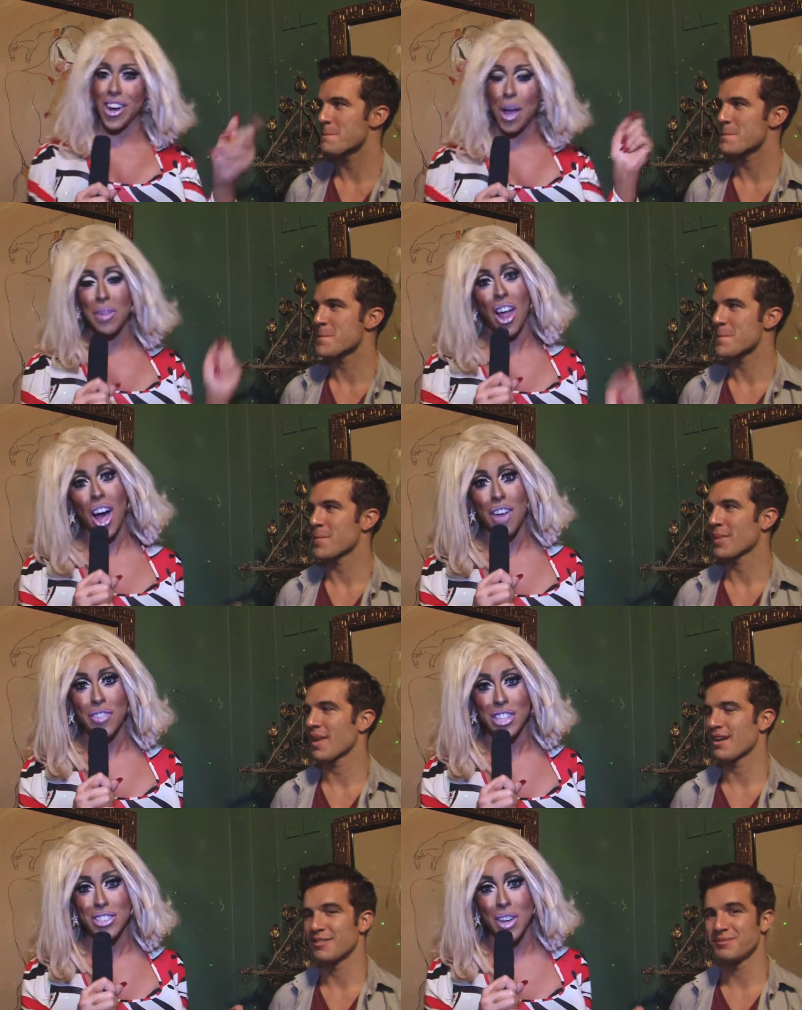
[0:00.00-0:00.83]
Speaker 1: I'm
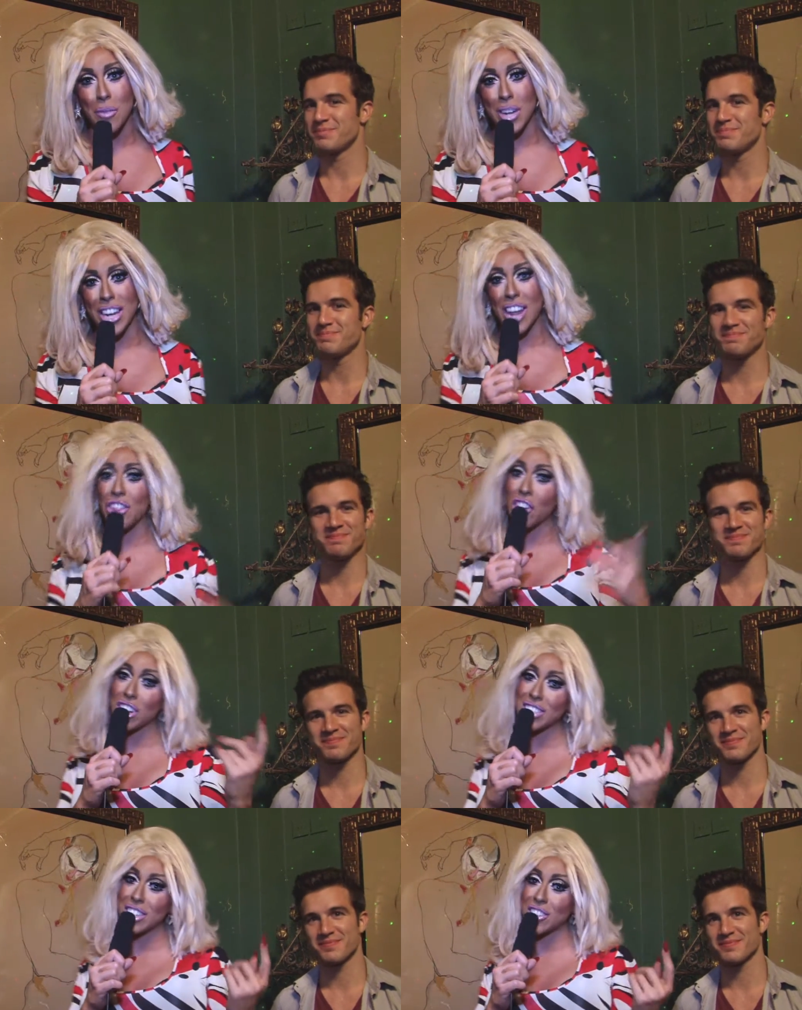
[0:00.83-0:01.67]
live in Dublin at
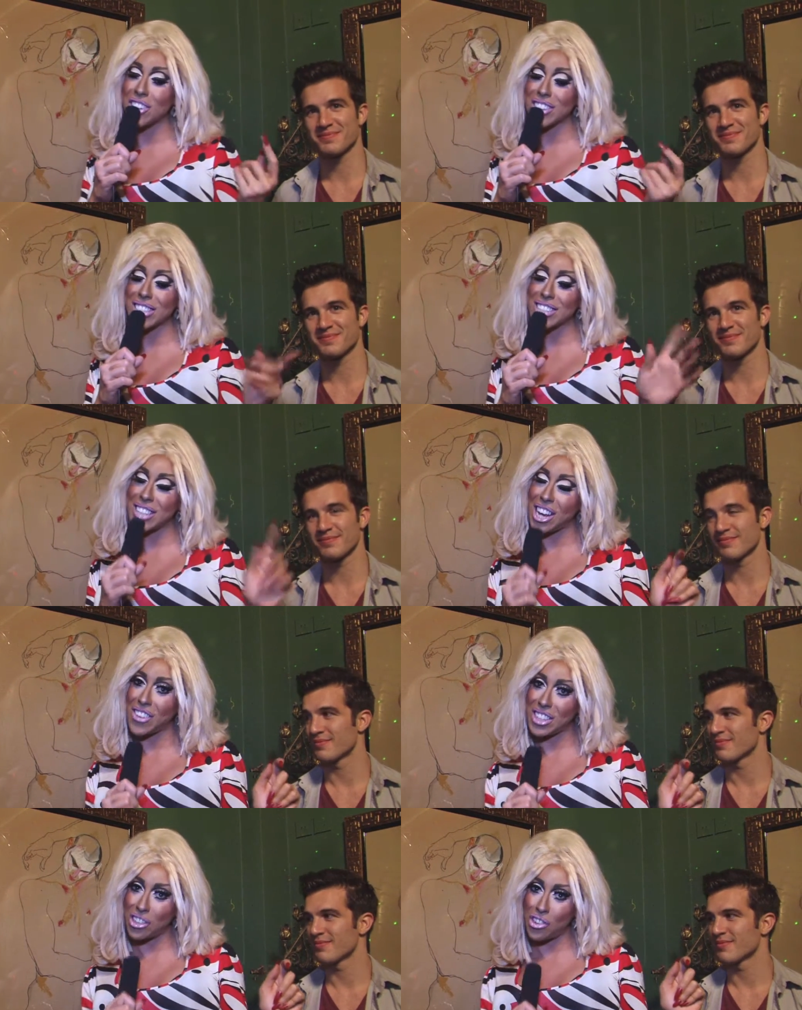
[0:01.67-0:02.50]
Thursday Thursdays
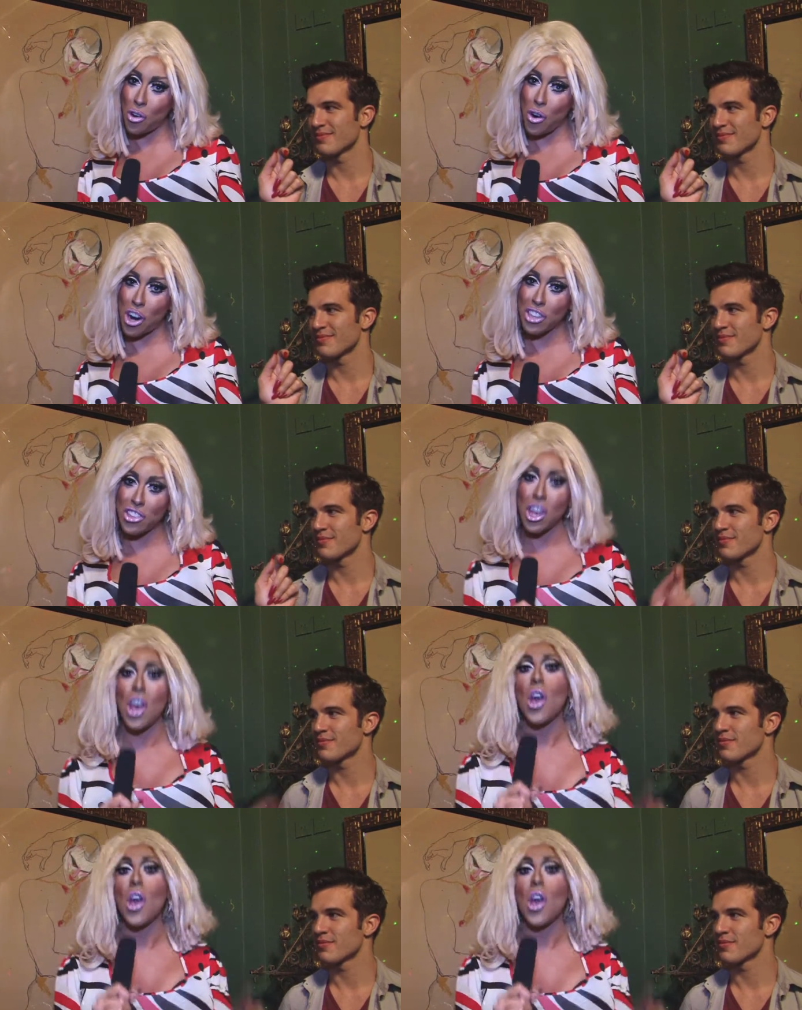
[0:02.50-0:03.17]
here at the George.